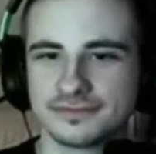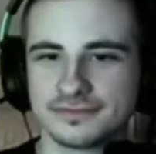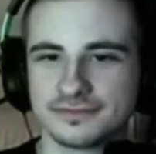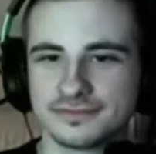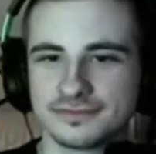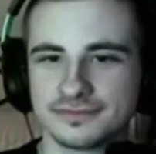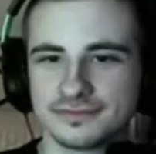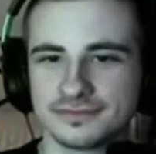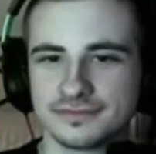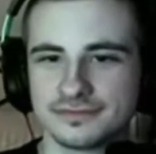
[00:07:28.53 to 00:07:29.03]

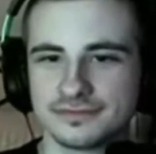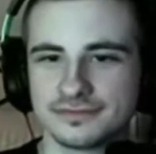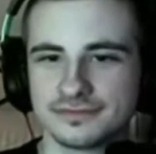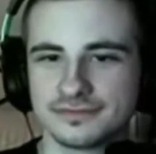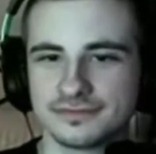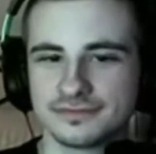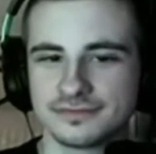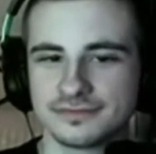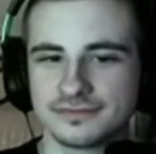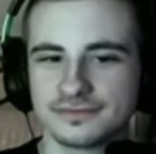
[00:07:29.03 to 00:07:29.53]

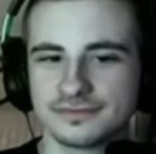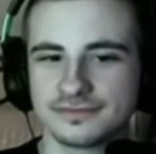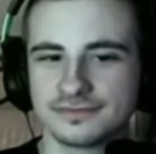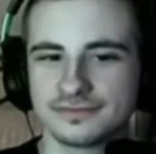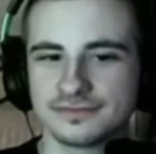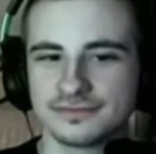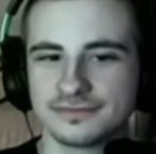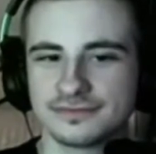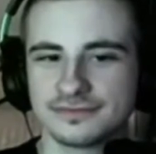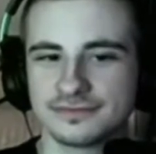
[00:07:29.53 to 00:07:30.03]

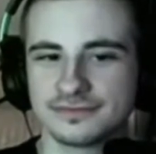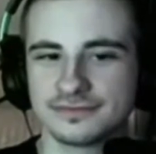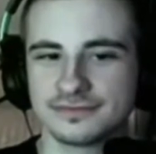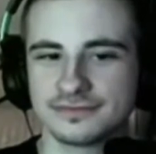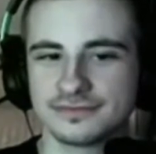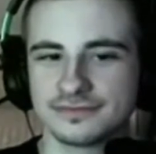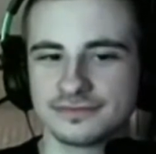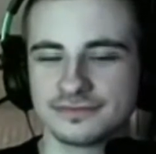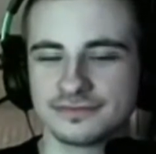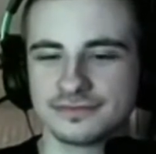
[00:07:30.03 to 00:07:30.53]

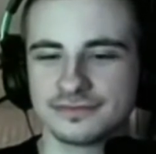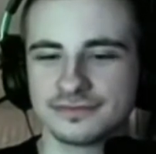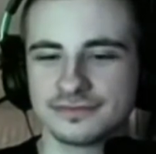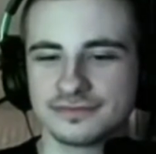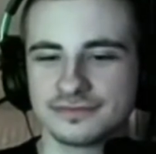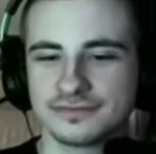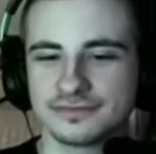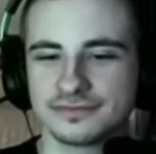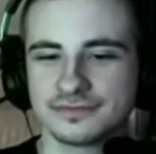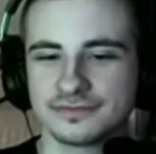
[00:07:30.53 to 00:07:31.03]

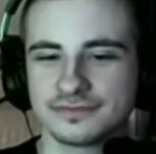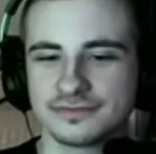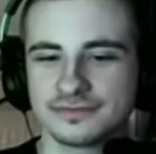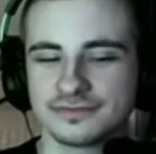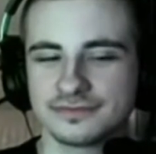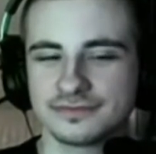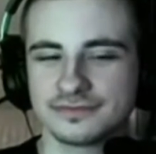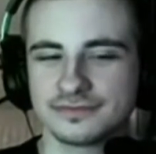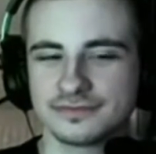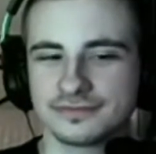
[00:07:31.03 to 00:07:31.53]

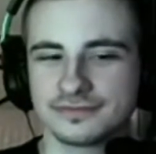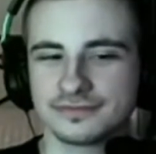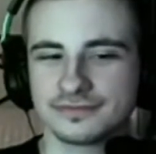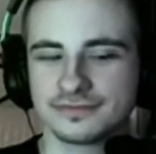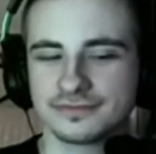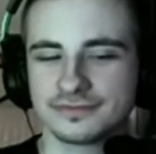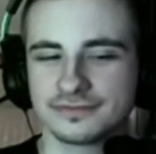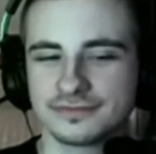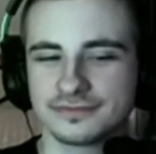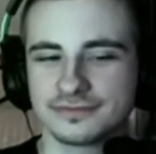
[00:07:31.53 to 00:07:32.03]

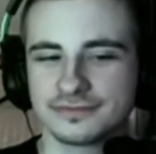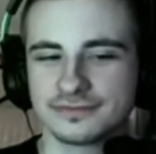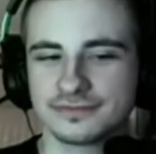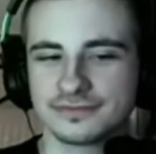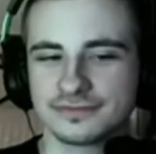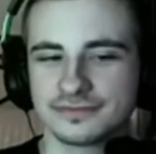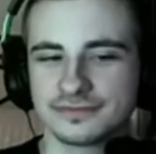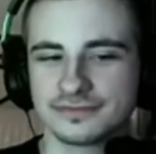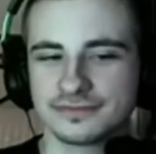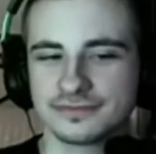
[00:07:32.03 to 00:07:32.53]
(silent)